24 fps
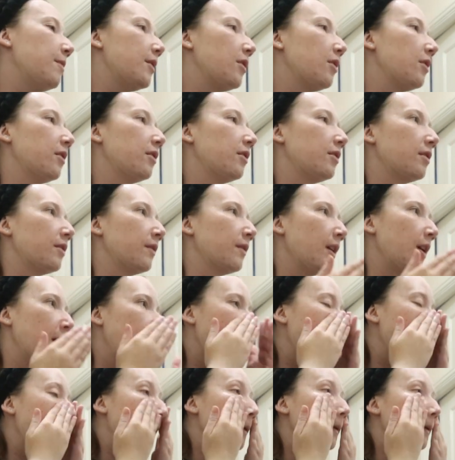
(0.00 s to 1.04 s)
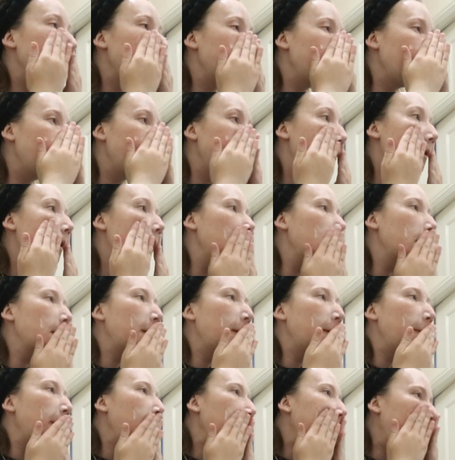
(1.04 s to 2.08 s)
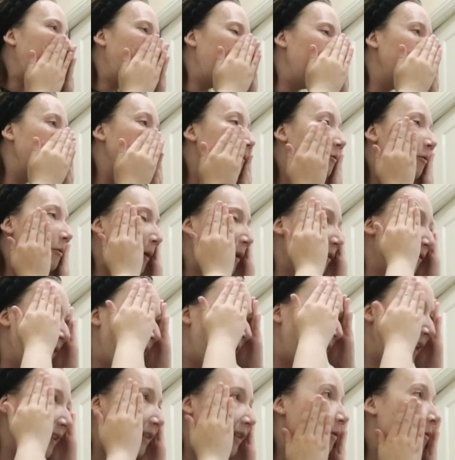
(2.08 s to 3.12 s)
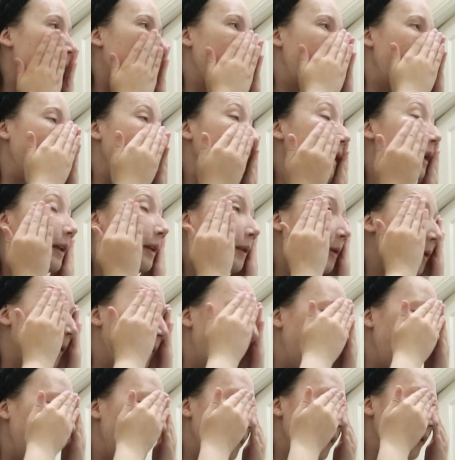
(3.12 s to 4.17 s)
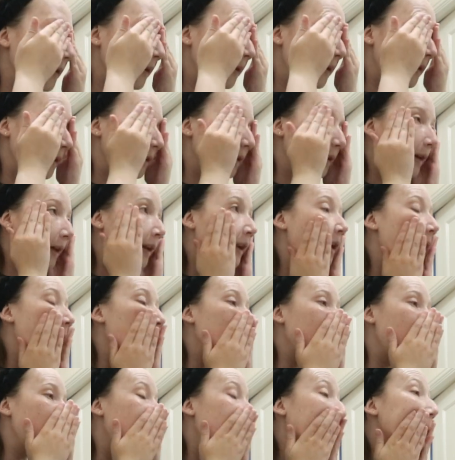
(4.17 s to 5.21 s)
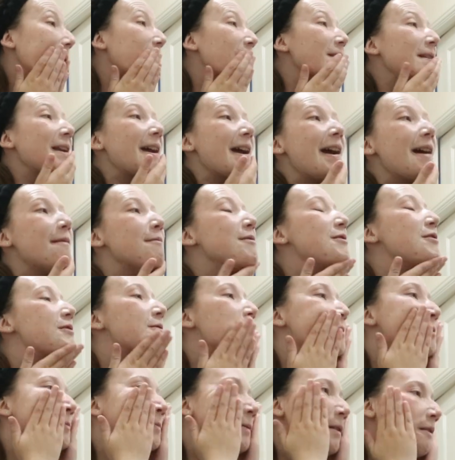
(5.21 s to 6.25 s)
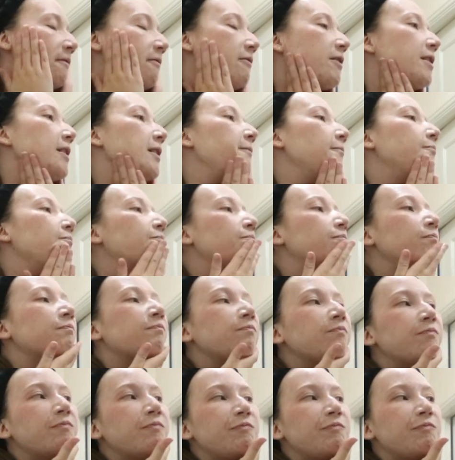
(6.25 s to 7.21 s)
because the water's going to be cold for my face, it won't be heated up. And I just can't be doing with um,